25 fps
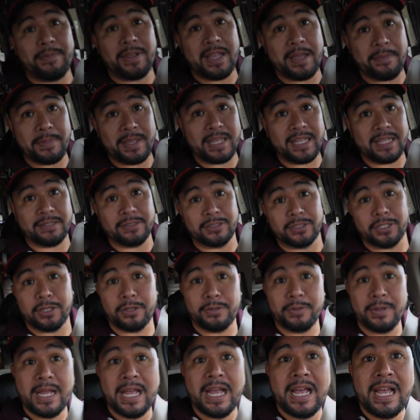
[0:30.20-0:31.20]
we got me,
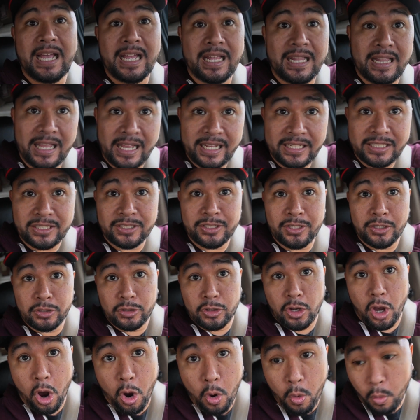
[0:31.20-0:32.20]
so let's
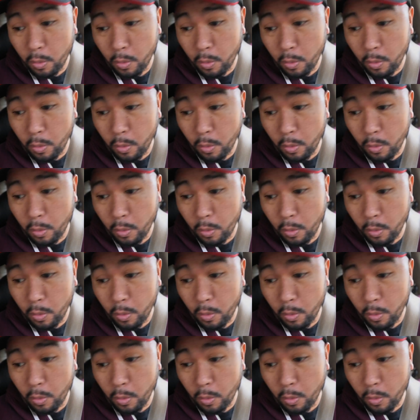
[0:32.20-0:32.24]
go.